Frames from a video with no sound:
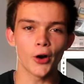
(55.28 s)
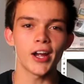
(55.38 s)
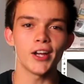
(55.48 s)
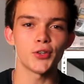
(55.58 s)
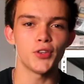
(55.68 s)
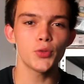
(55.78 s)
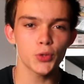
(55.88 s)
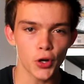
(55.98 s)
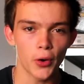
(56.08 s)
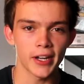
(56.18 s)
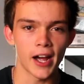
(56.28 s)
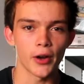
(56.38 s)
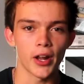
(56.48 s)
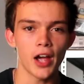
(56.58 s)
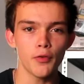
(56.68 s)
Okay, so this is what's going
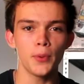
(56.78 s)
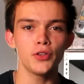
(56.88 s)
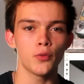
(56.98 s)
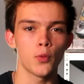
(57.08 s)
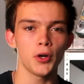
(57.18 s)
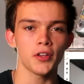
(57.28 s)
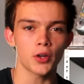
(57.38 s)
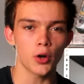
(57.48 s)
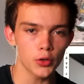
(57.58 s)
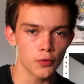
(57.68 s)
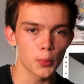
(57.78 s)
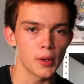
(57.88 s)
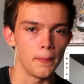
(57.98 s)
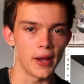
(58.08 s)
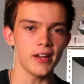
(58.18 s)
down. I have a piece of wood that's going to form
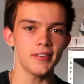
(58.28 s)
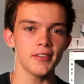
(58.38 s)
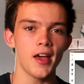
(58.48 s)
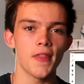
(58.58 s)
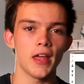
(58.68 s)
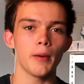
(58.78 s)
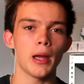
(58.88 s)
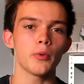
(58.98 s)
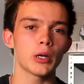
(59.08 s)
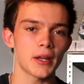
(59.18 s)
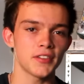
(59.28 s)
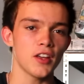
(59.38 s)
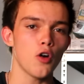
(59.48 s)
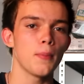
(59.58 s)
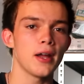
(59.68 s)
the base. Then I'm hammering my
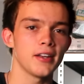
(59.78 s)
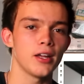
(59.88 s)
self-made